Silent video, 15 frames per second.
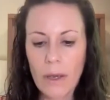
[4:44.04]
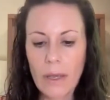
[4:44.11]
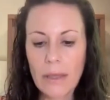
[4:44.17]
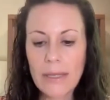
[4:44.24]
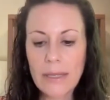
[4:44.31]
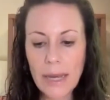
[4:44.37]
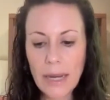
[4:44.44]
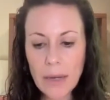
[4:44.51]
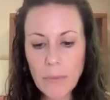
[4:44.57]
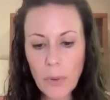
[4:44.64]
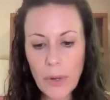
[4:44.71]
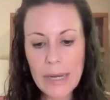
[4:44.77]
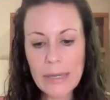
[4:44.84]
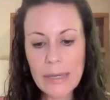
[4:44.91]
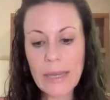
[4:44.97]
The second
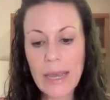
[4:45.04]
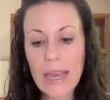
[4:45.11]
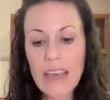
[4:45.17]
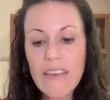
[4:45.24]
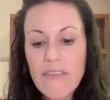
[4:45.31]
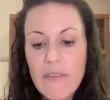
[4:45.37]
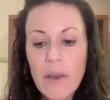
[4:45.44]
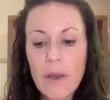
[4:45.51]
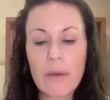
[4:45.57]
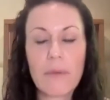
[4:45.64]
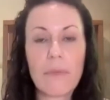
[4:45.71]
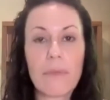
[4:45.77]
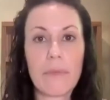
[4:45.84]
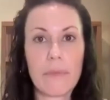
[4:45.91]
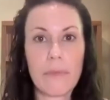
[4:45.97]
point is, if
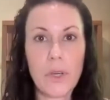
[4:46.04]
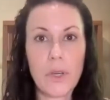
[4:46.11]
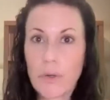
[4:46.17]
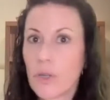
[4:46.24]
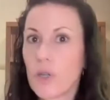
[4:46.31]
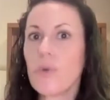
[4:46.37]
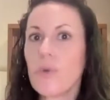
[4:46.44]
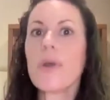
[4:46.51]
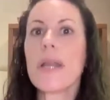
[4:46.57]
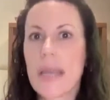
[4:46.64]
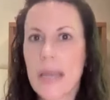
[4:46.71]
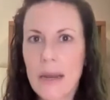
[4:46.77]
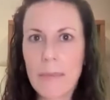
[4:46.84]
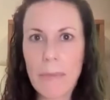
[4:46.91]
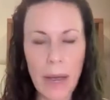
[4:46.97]
you do
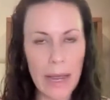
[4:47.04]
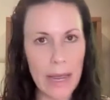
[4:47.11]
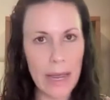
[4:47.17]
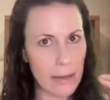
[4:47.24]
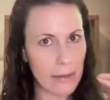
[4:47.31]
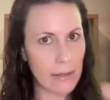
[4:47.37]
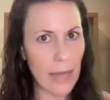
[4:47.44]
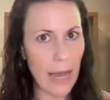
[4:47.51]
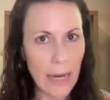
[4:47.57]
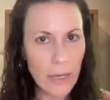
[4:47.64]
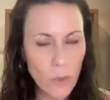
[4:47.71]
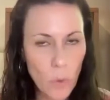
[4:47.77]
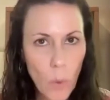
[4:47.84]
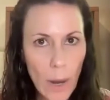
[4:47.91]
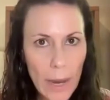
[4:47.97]
need my
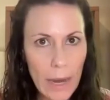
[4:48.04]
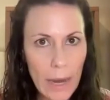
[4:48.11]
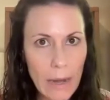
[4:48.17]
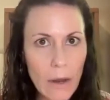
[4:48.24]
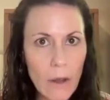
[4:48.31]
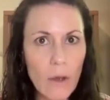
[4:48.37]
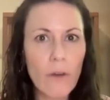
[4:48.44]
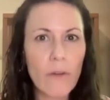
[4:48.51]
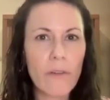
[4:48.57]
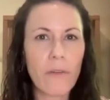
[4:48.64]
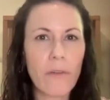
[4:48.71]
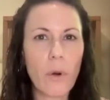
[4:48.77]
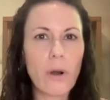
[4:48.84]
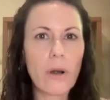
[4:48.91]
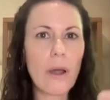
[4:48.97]
exact weight
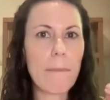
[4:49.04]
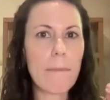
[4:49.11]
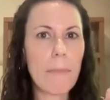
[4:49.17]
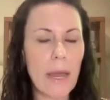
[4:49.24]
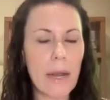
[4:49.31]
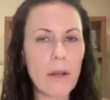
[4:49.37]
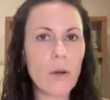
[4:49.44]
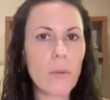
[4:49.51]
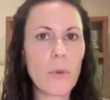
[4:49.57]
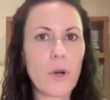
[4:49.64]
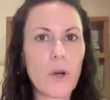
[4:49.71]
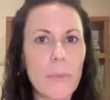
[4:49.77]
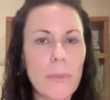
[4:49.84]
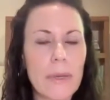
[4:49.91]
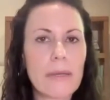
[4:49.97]
for a medical
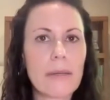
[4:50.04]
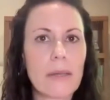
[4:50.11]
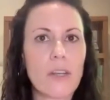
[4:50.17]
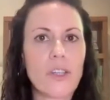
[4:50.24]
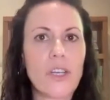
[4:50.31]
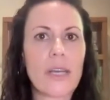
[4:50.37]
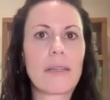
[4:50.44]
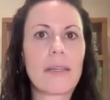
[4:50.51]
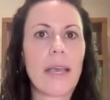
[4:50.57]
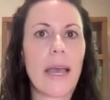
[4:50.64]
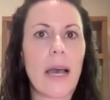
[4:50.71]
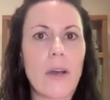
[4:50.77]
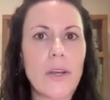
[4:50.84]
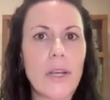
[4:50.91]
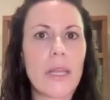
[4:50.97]
purpose, such as
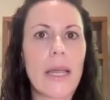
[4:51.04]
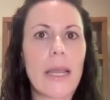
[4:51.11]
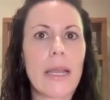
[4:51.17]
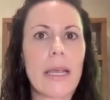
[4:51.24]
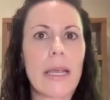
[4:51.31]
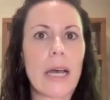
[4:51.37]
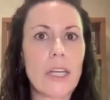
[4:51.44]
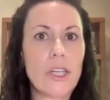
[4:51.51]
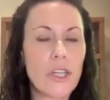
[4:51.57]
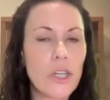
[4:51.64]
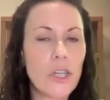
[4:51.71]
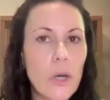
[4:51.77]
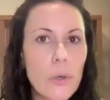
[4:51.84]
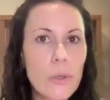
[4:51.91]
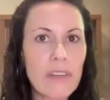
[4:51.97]
calculating a
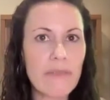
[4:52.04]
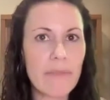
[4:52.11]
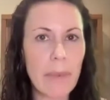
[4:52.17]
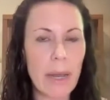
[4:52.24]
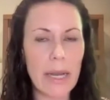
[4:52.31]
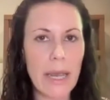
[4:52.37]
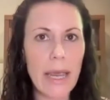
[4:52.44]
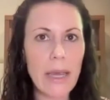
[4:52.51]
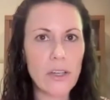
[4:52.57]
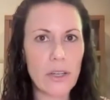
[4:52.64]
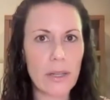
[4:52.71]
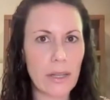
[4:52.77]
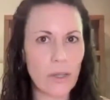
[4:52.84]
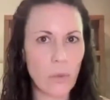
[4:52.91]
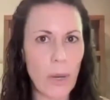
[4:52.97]
dose of medication
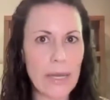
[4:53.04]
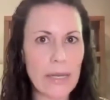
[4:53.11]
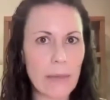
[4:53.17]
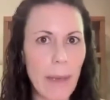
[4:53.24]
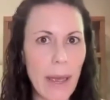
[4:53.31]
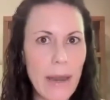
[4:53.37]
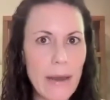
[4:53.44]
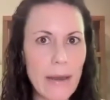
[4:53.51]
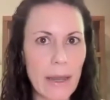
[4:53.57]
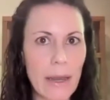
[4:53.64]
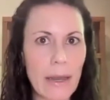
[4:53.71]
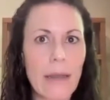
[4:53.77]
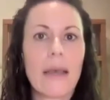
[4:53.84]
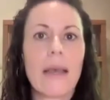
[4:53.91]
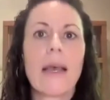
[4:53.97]
that's weight
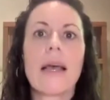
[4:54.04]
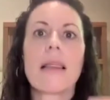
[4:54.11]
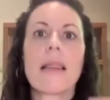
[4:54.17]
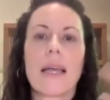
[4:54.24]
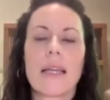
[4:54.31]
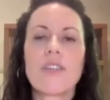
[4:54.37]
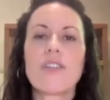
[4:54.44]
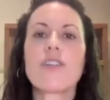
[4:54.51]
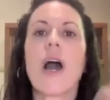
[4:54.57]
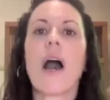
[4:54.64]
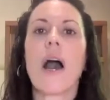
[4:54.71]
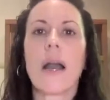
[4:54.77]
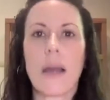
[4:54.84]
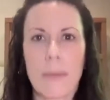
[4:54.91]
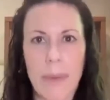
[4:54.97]
dependent, let's
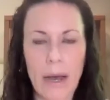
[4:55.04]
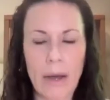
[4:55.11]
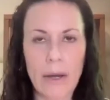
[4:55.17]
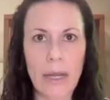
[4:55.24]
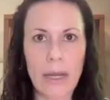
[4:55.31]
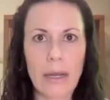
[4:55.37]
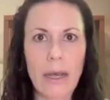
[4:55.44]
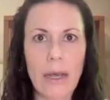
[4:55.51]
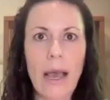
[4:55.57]
talk about it.